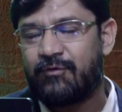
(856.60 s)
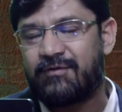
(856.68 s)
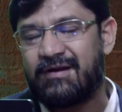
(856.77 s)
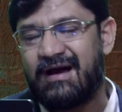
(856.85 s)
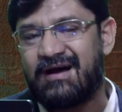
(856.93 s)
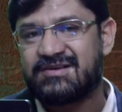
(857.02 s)

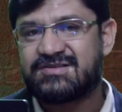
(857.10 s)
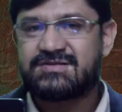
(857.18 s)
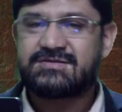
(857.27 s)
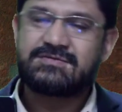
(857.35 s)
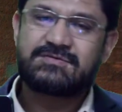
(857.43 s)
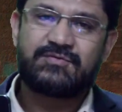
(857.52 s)
last
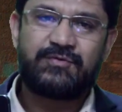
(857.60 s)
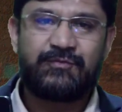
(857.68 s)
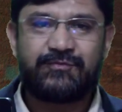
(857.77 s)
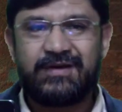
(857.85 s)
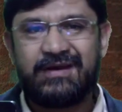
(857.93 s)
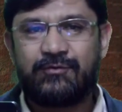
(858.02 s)

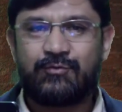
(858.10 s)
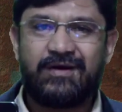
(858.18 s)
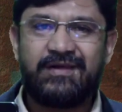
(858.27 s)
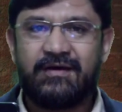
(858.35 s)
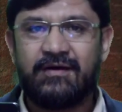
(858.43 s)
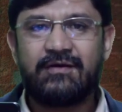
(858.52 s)
15-20
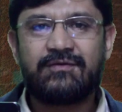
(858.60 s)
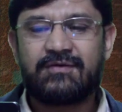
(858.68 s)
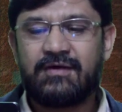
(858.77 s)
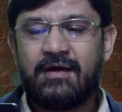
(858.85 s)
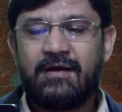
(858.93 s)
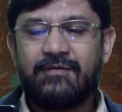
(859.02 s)
years,
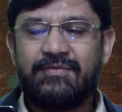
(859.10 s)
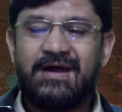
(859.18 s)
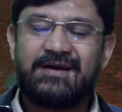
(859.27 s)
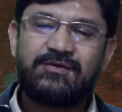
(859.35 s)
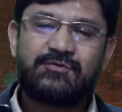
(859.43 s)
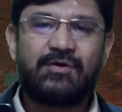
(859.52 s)

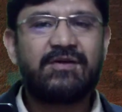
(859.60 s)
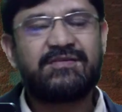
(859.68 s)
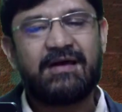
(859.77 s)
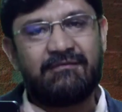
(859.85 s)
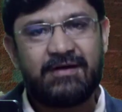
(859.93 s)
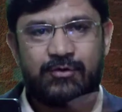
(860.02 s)
that is
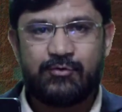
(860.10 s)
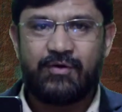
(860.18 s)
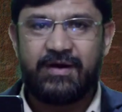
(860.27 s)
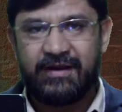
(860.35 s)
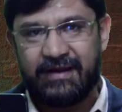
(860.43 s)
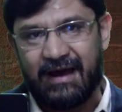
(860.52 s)
27 to
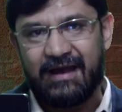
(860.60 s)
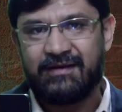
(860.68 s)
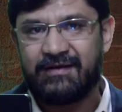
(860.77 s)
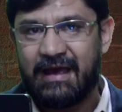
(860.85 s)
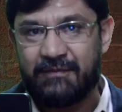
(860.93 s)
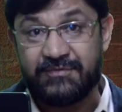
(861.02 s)

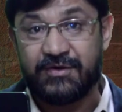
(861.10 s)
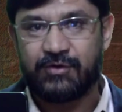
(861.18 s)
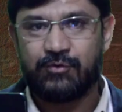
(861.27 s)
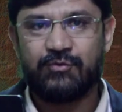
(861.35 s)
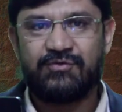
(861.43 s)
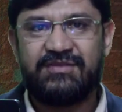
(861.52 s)
29
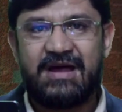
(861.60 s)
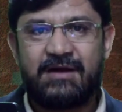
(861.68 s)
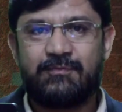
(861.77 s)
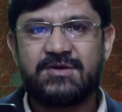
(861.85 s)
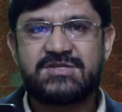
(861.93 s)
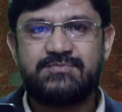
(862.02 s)
MCQs. That
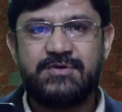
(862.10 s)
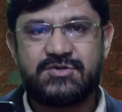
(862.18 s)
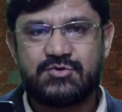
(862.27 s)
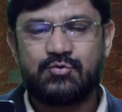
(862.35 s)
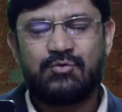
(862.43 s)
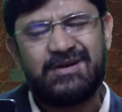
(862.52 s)
must be
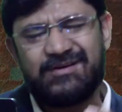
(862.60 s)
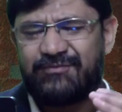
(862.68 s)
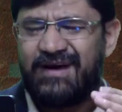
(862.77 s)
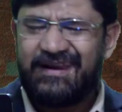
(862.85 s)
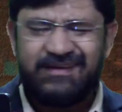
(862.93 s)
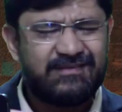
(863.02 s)
true. It
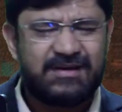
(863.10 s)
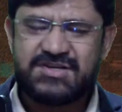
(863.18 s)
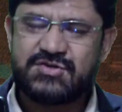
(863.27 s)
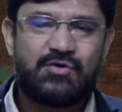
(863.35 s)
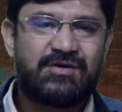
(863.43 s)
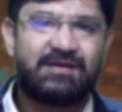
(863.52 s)
varies.
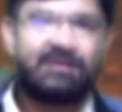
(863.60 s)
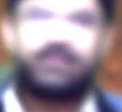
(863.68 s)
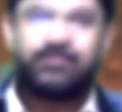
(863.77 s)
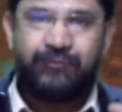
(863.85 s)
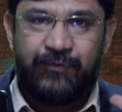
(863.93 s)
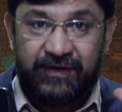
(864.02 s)
It's not a
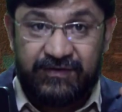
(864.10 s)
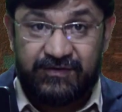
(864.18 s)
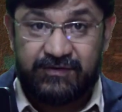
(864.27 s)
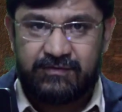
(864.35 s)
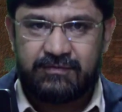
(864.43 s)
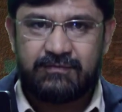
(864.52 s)

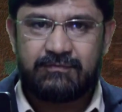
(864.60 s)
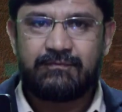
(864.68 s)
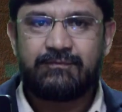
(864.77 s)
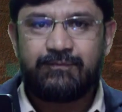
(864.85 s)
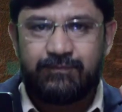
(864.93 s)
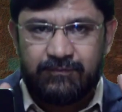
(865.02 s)
fixed
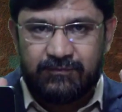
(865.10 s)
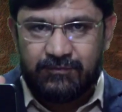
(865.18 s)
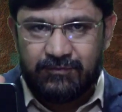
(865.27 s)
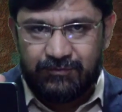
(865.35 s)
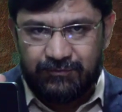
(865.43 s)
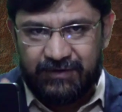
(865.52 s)

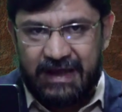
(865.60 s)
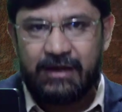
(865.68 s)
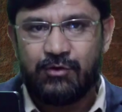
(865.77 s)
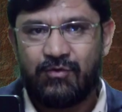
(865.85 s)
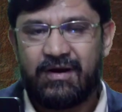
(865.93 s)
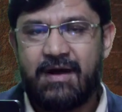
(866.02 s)

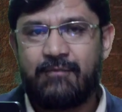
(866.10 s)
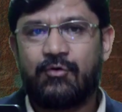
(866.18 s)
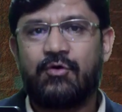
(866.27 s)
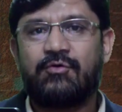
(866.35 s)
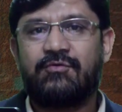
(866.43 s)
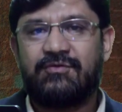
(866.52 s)
value what I'm
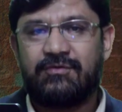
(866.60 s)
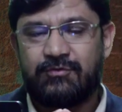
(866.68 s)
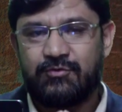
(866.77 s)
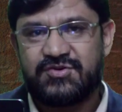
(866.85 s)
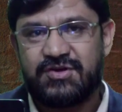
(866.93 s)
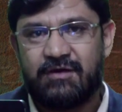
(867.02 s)
going
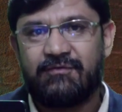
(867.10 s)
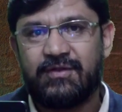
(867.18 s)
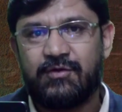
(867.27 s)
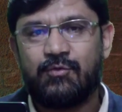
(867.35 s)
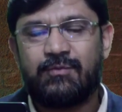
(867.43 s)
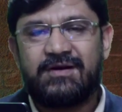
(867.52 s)
to share with
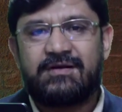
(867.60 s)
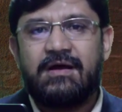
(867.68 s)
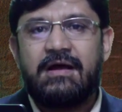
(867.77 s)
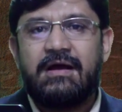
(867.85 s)
you, but